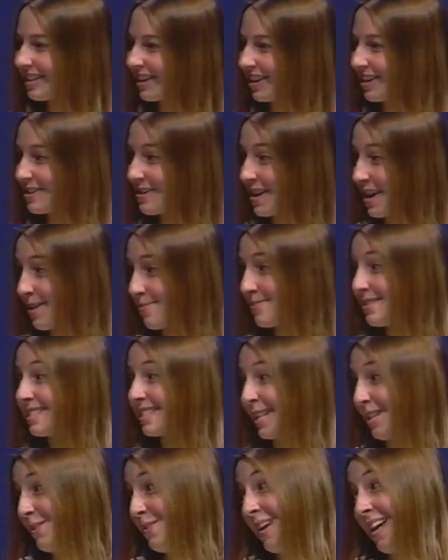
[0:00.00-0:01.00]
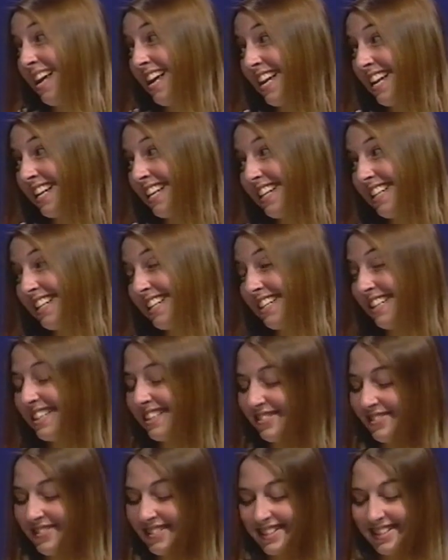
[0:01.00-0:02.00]
Are you happy? Is that okay? I'm fine.
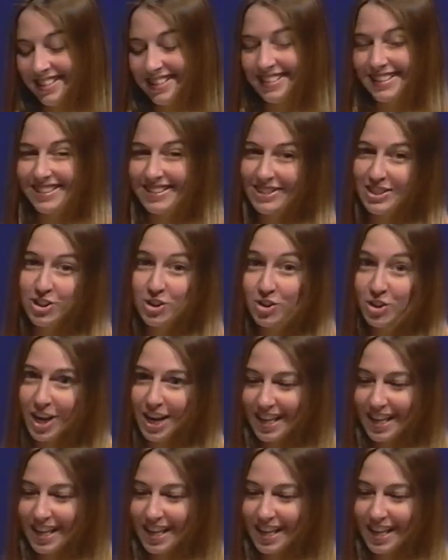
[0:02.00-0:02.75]
Okay. Just